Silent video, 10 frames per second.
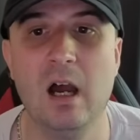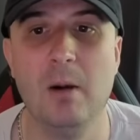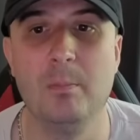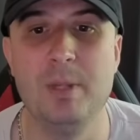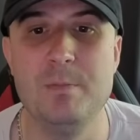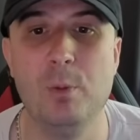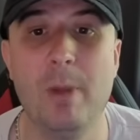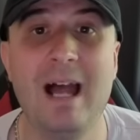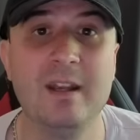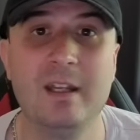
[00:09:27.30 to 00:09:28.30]
people
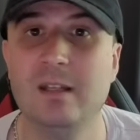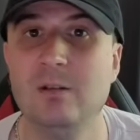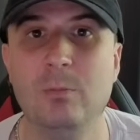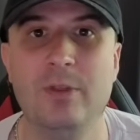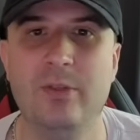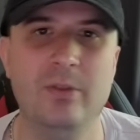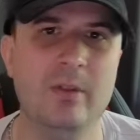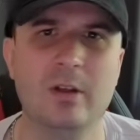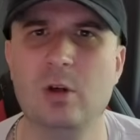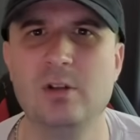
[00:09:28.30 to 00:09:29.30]
panicking with
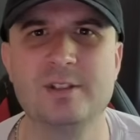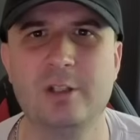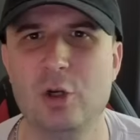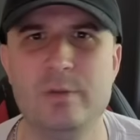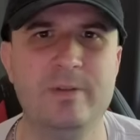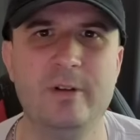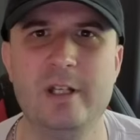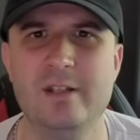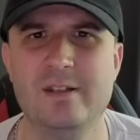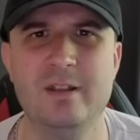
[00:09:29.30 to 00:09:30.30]
the Costco
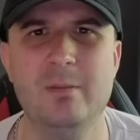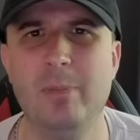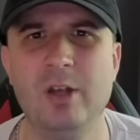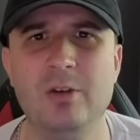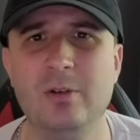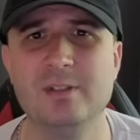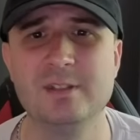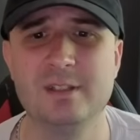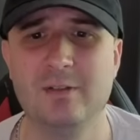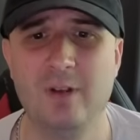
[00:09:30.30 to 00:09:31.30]
prints and the bundles and
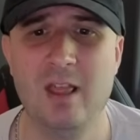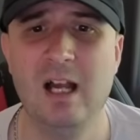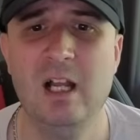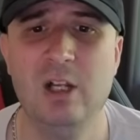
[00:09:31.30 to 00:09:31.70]
stuff like that.